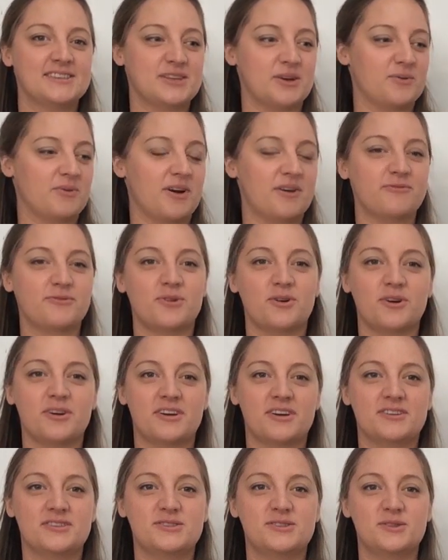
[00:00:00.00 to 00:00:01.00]
So I've got
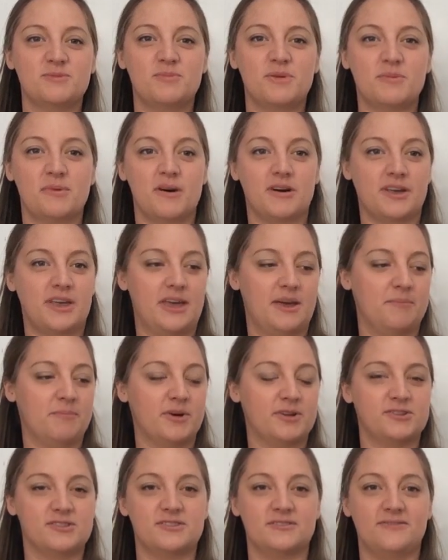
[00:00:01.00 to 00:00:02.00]
a supermarket
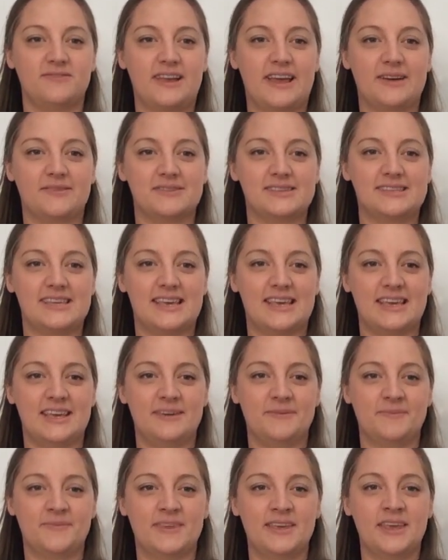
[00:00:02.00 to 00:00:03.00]
bunch of flowers
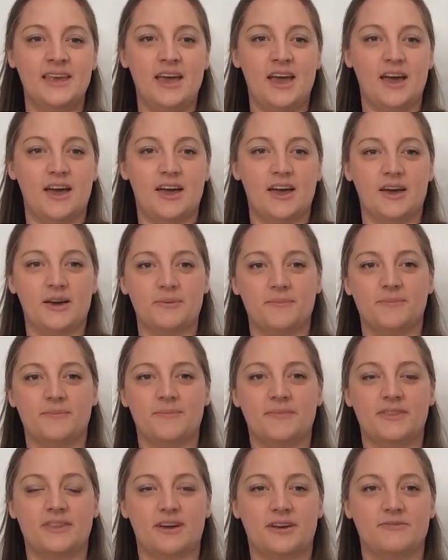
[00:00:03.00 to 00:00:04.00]
here
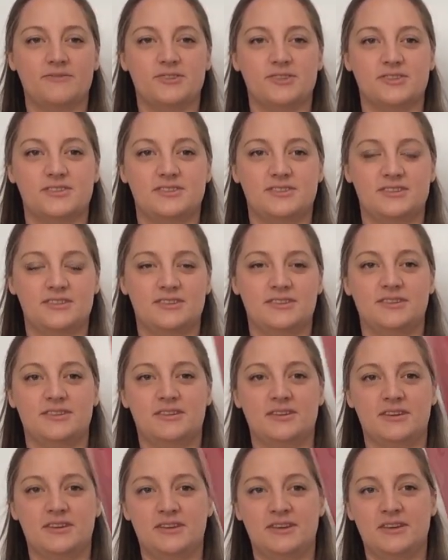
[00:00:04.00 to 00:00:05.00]
that I've
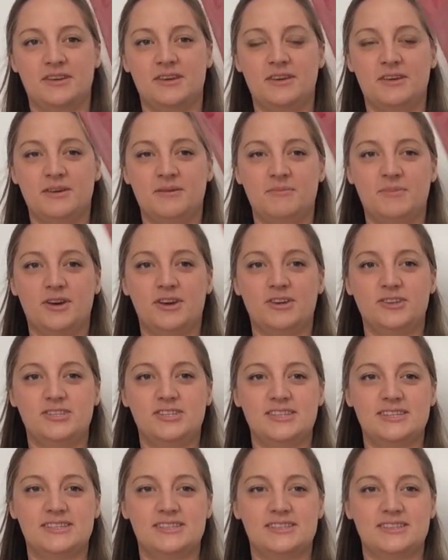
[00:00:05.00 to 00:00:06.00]
just
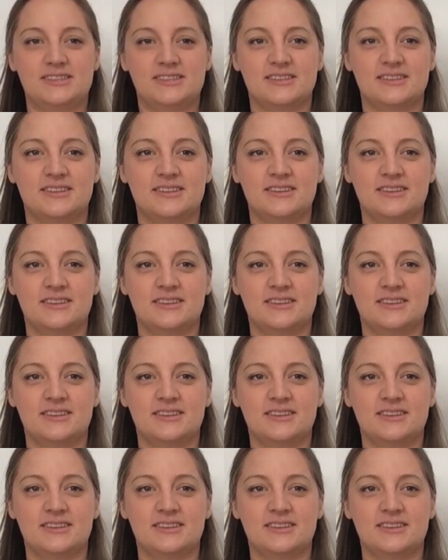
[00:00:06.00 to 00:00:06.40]
purchased.